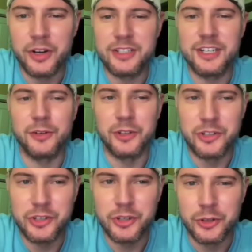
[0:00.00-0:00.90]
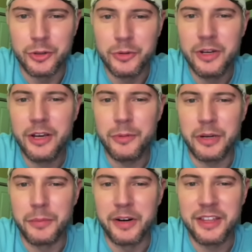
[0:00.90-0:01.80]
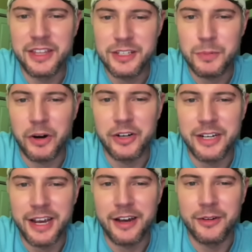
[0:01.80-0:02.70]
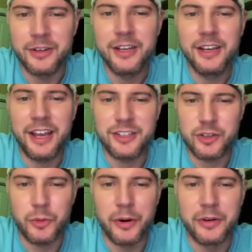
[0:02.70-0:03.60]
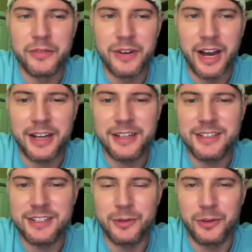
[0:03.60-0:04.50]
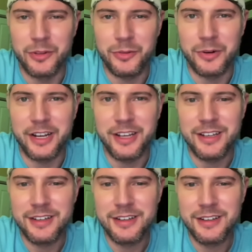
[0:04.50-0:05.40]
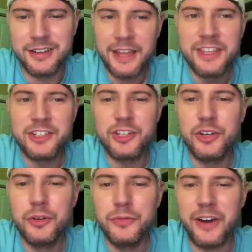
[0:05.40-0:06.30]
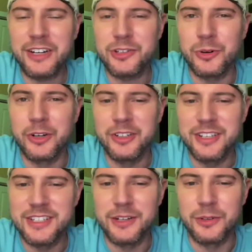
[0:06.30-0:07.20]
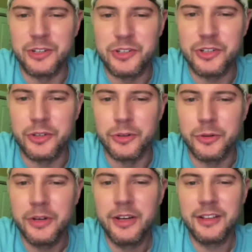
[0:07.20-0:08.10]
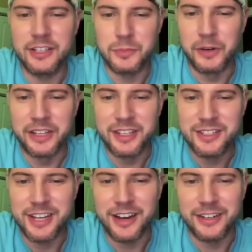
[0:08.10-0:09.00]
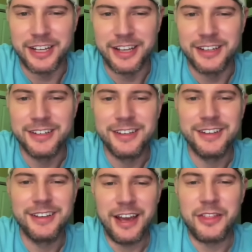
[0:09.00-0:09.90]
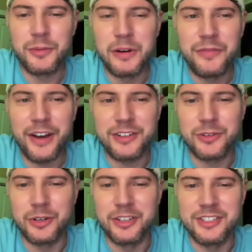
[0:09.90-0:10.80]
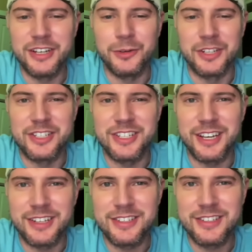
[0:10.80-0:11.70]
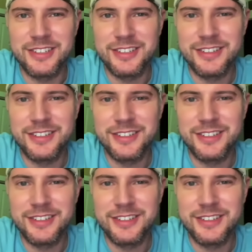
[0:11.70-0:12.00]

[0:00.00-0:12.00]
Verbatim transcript: is equal to 2. We can bring this part down, and square root of 9 is equal to 3. And then 2 factorial is equal to 2. Let's bring this down again. And 3 factorial is equal to 6.